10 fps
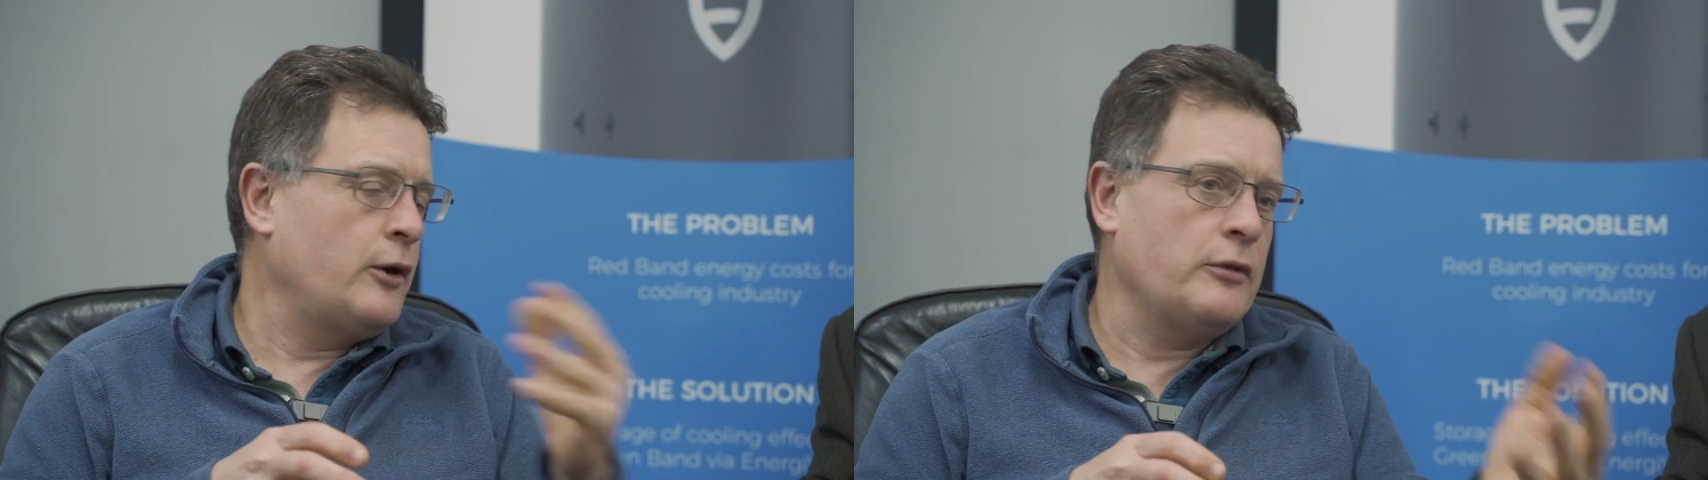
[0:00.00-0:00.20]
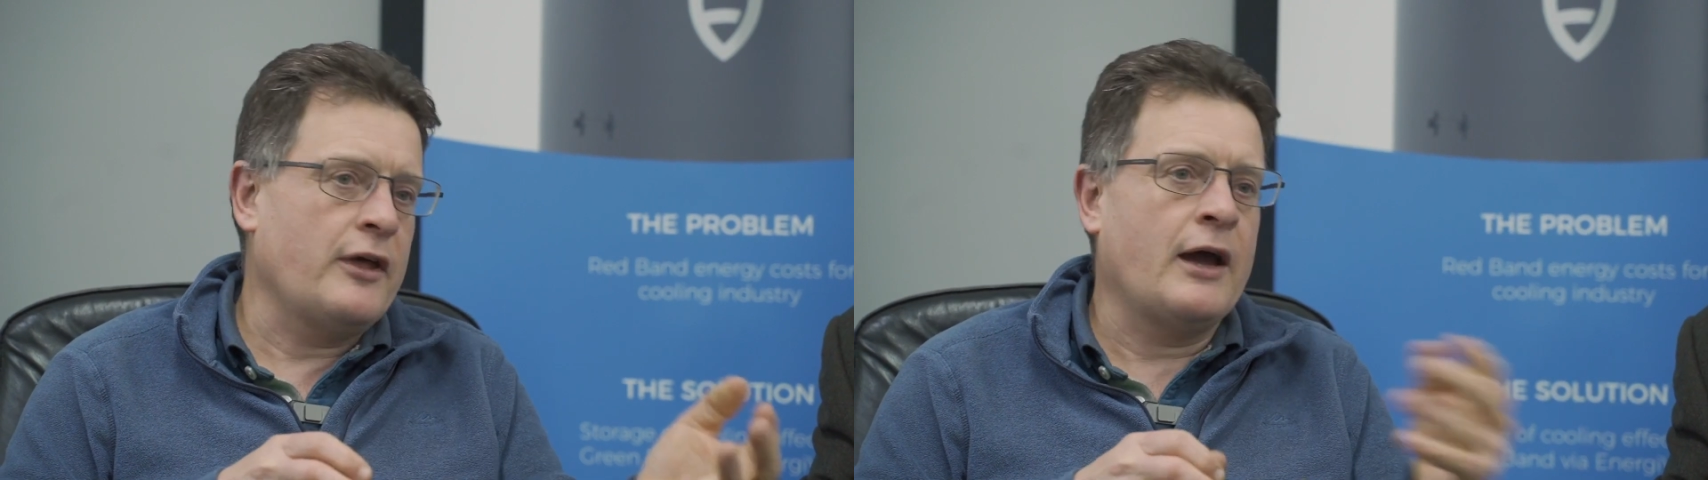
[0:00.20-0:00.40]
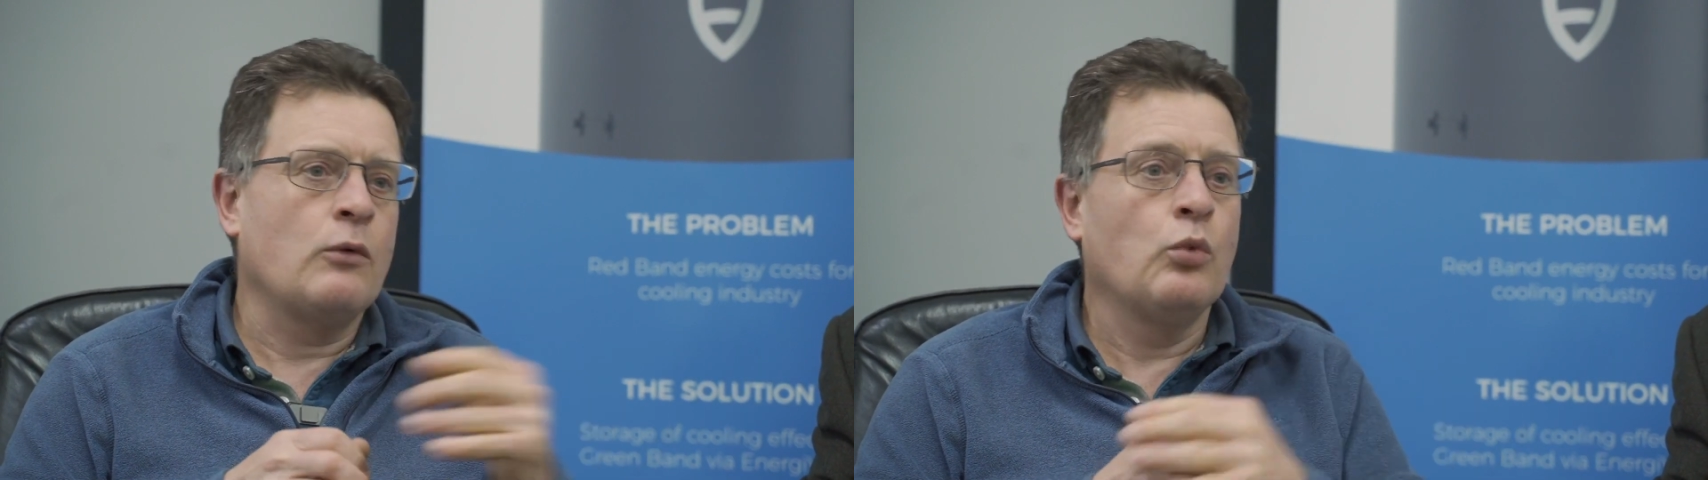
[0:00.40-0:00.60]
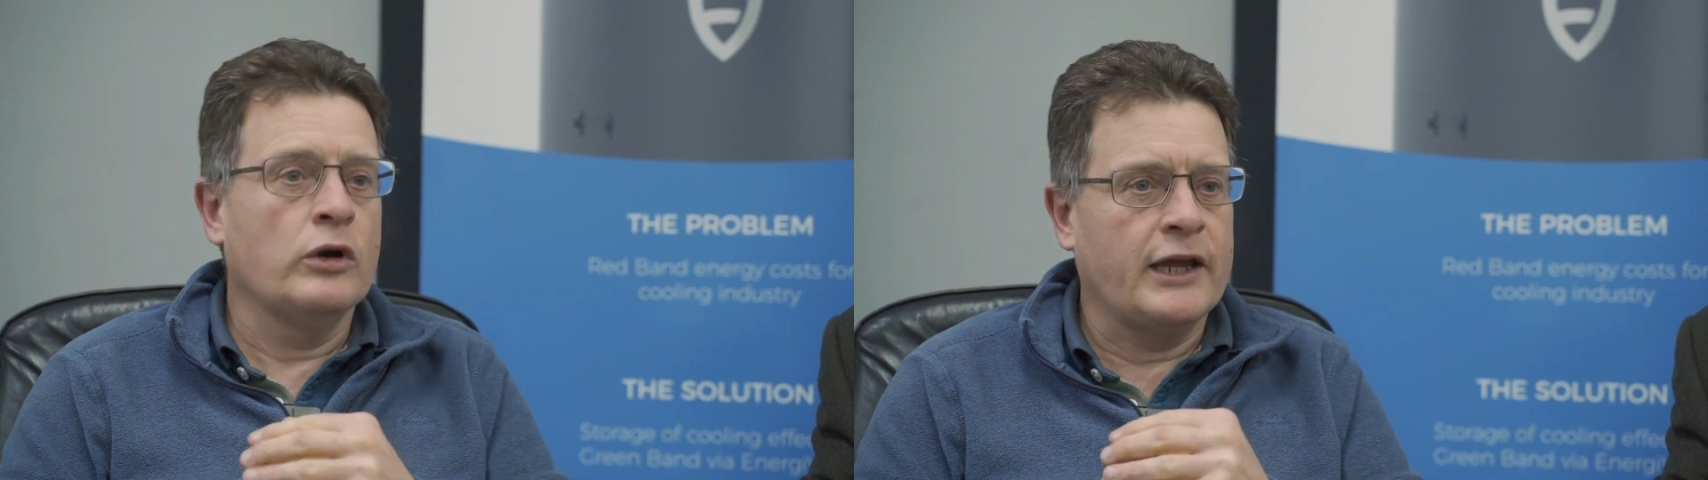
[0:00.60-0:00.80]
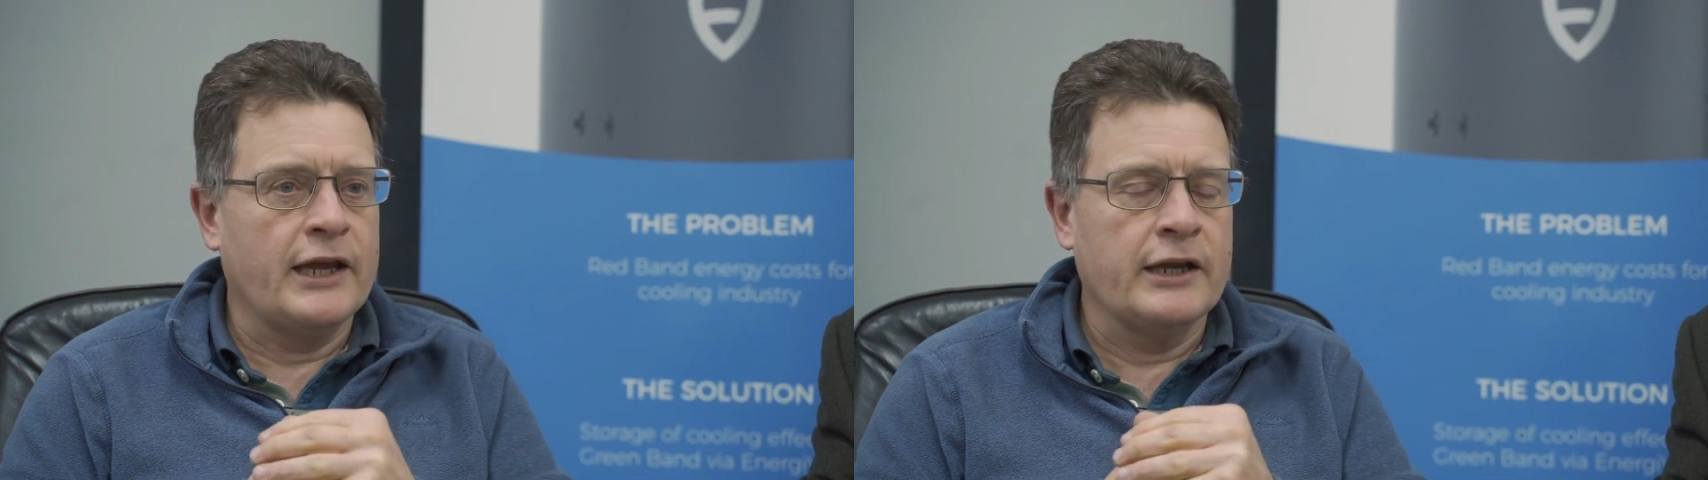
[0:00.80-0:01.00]
out there
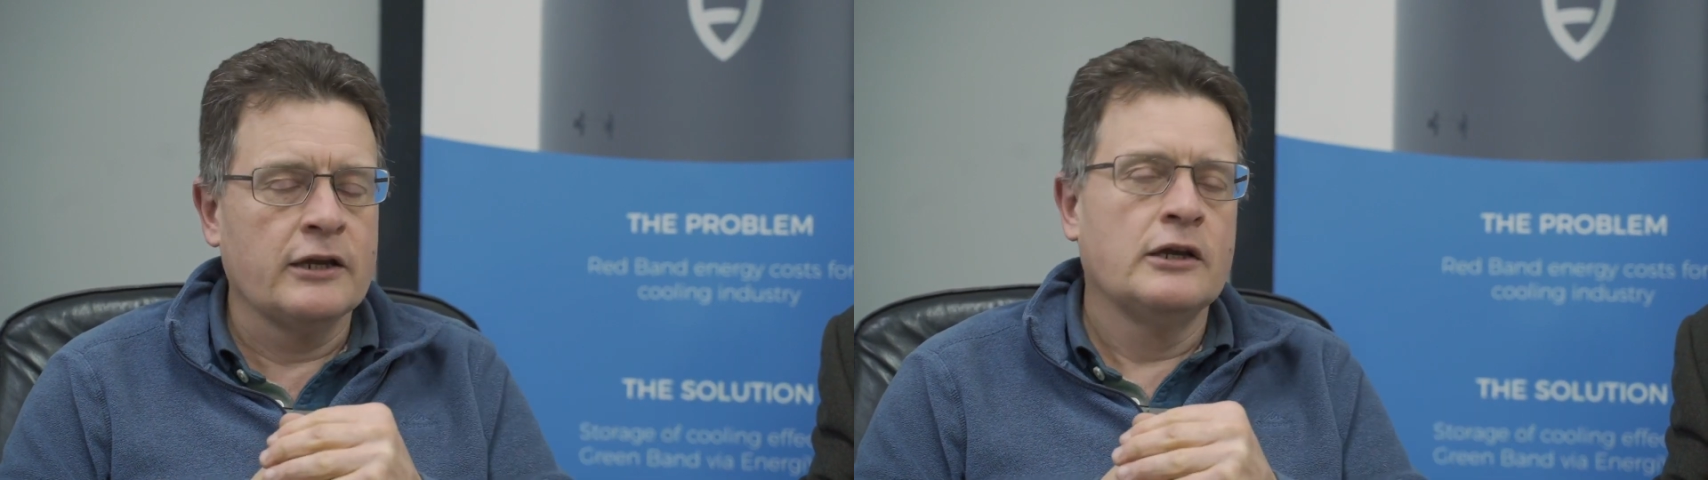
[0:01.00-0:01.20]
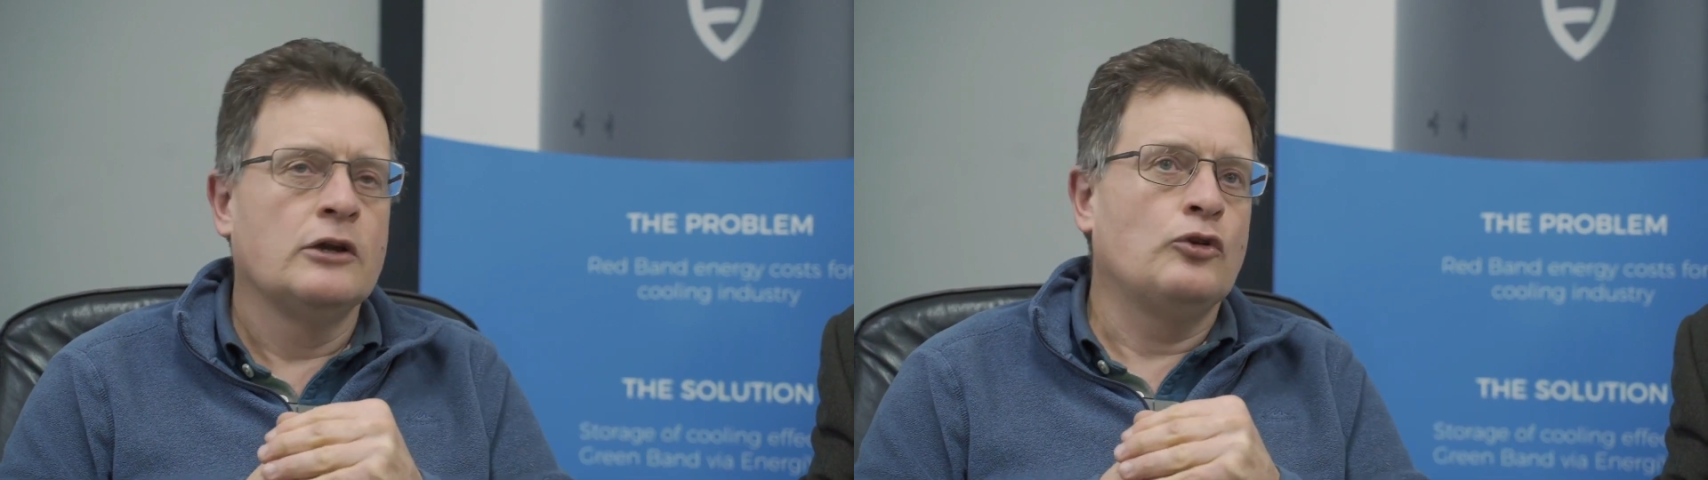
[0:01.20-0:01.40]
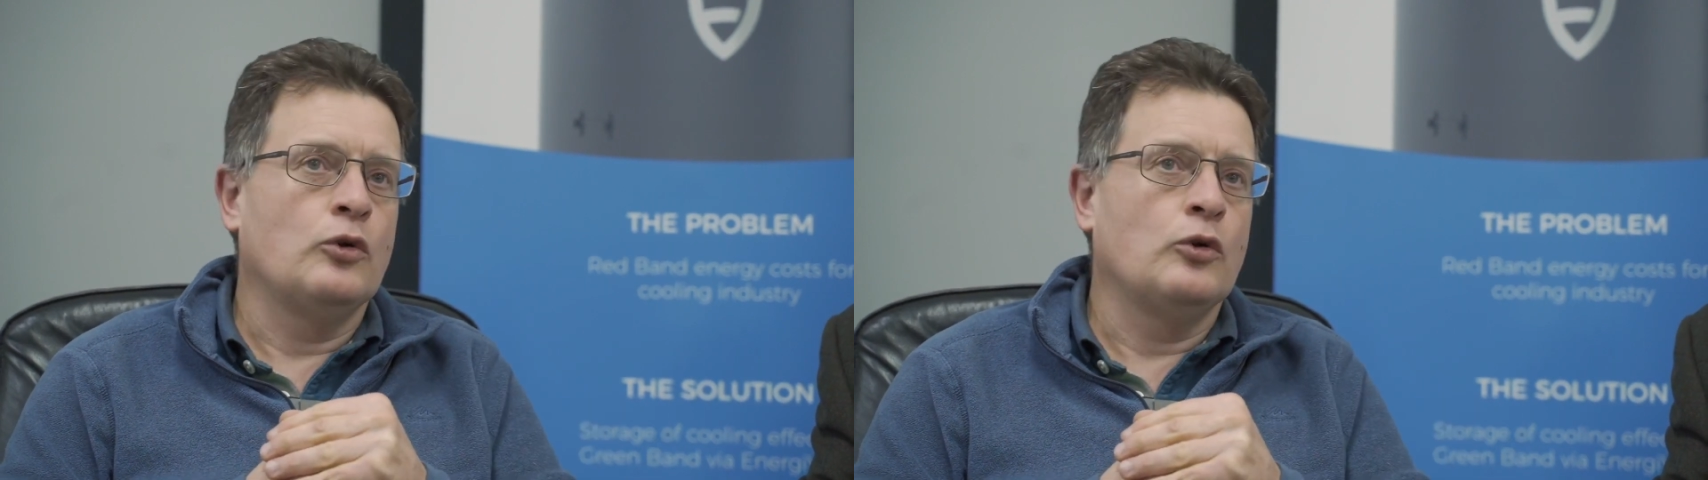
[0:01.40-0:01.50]
working,